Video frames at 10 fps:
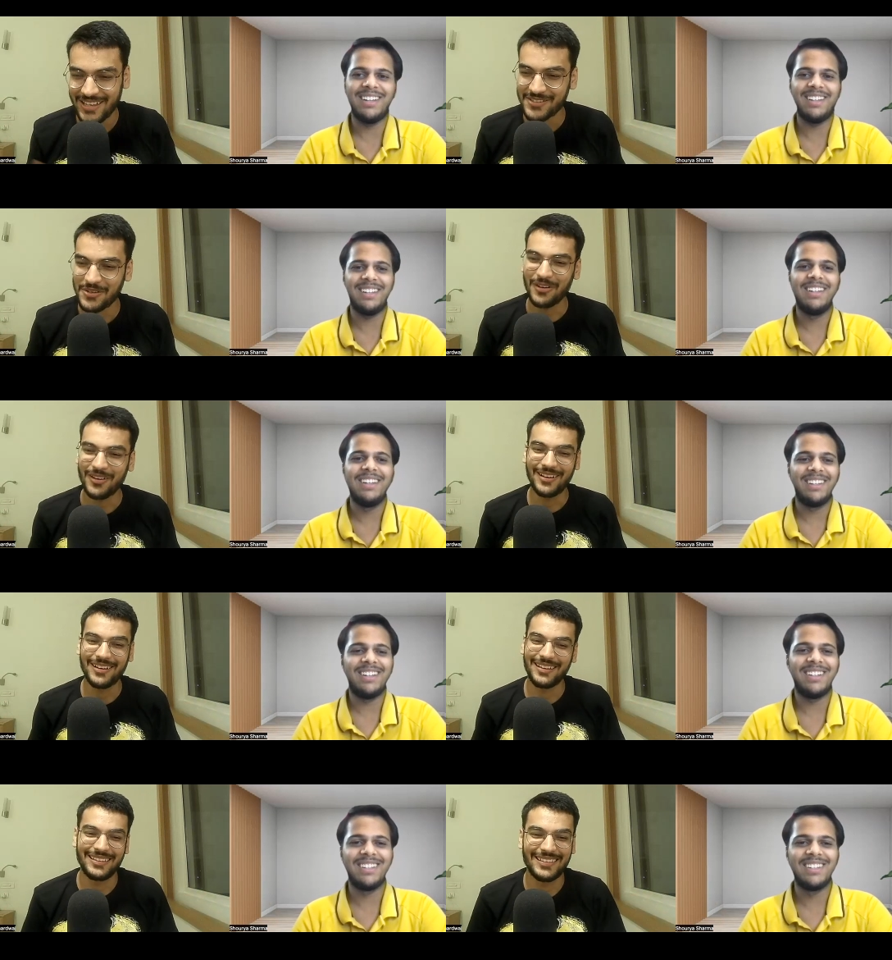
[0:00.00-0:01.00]
Speaker 1: Mm-hmm. So
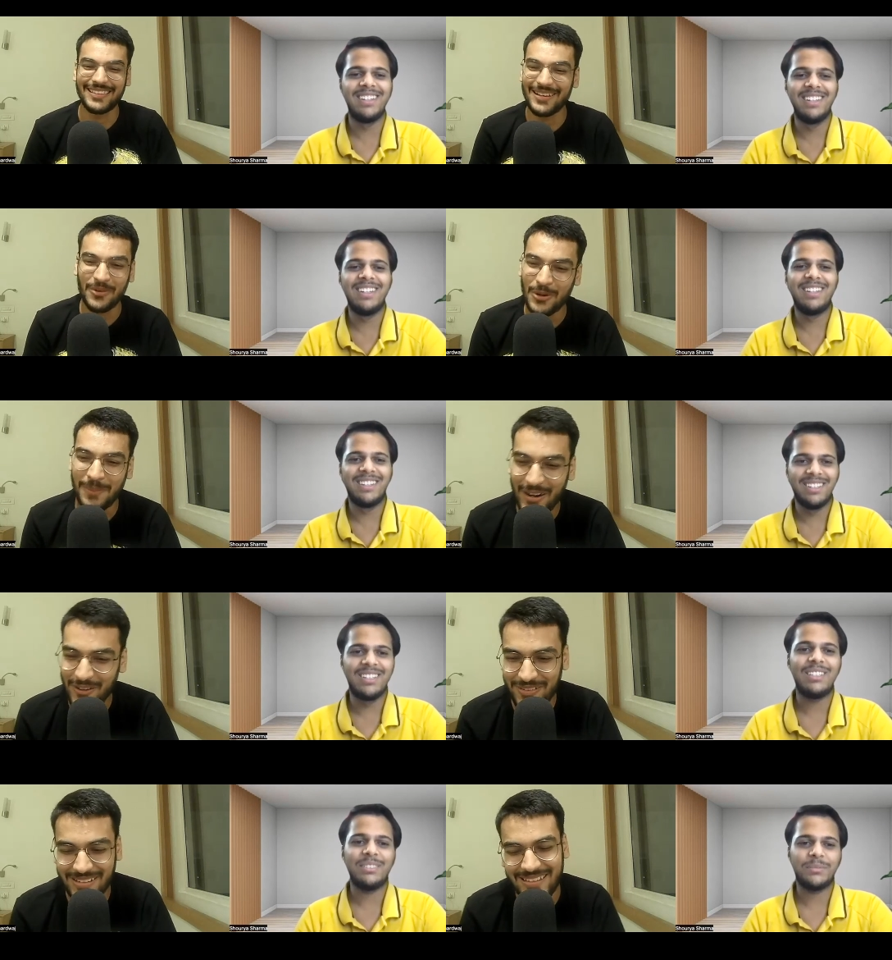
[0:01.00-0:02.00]
uh, the whole part
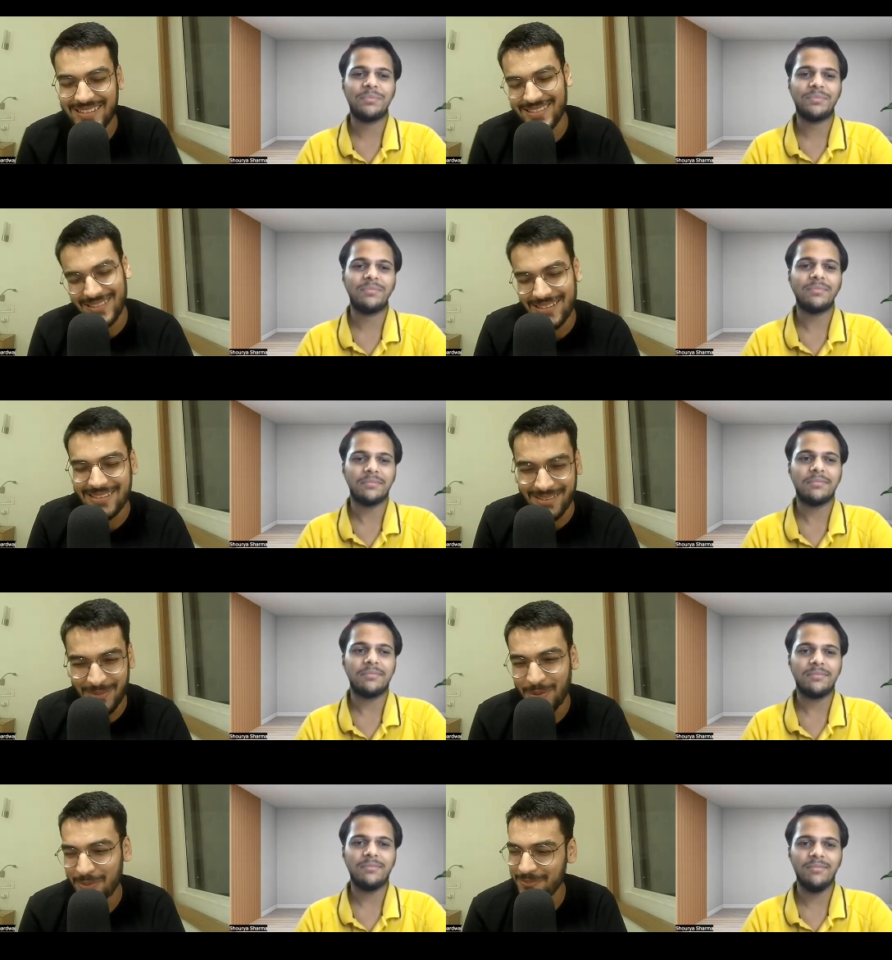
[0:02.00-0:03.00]
of it is just,
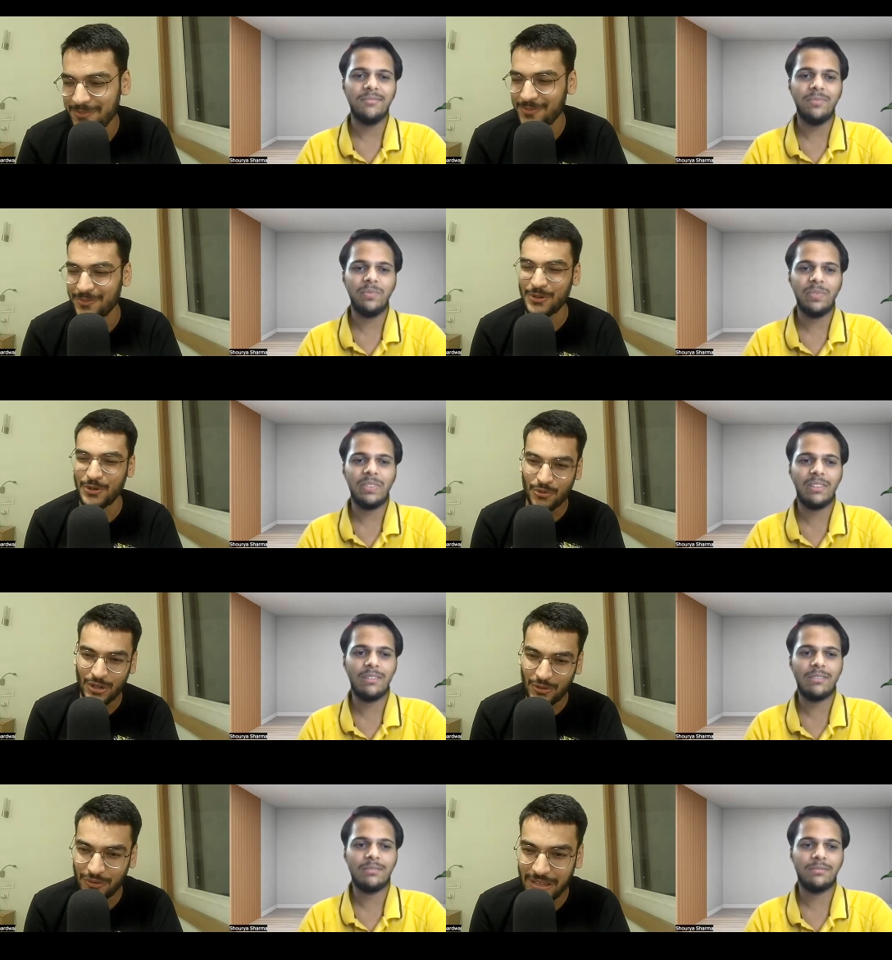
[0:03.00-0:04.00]
you know, do
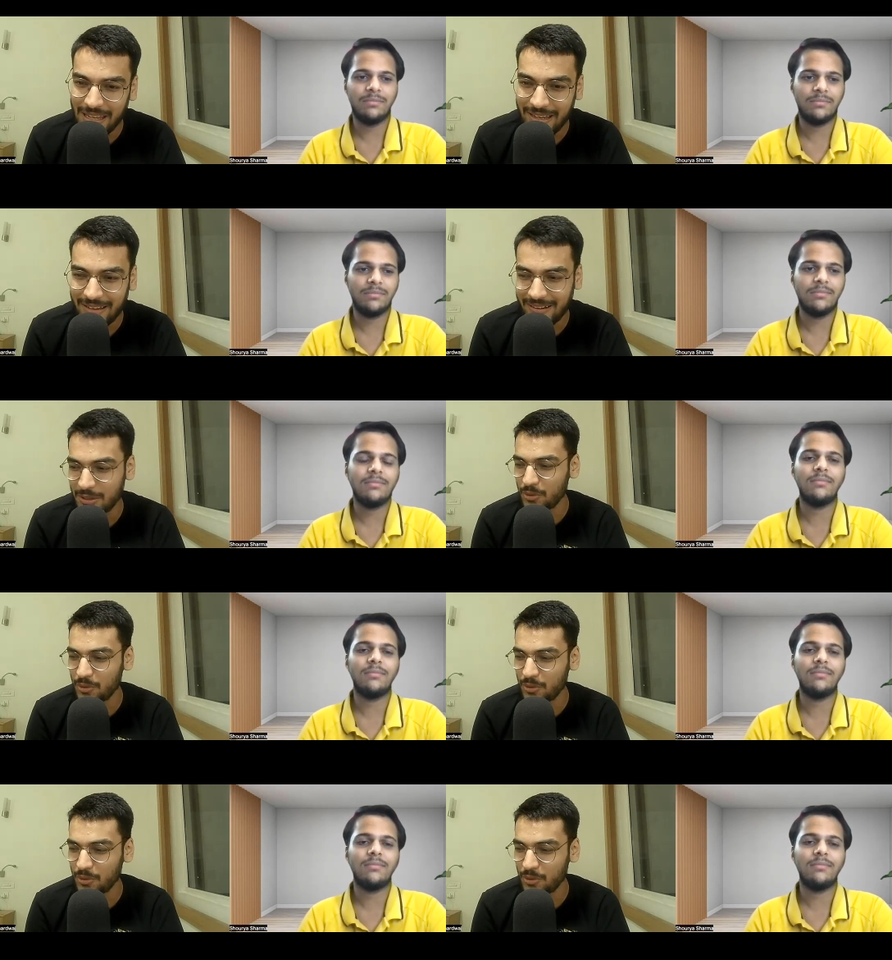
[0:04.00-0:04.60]
what you feel like.